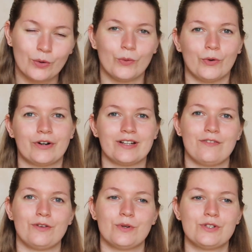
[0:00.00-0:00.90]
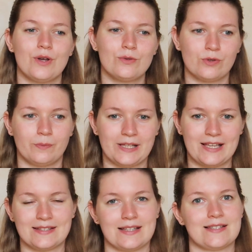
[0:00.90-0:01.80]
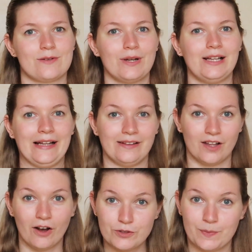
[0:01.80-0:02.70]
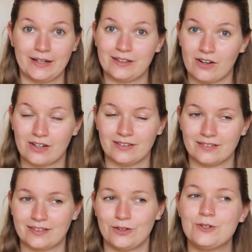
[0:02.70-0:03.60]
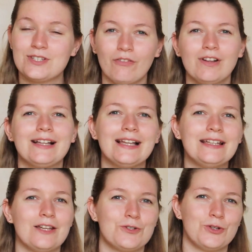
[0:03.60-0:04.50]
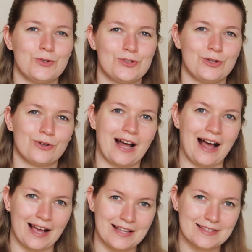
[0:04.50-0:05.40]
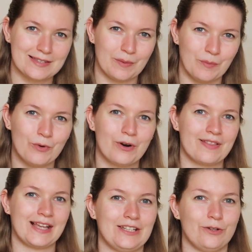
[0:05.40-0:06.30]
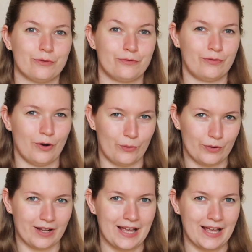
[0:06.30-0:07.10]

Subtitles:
or if you want to go to a place that's really loved by locals, you definitely need to use your eyes more your phone.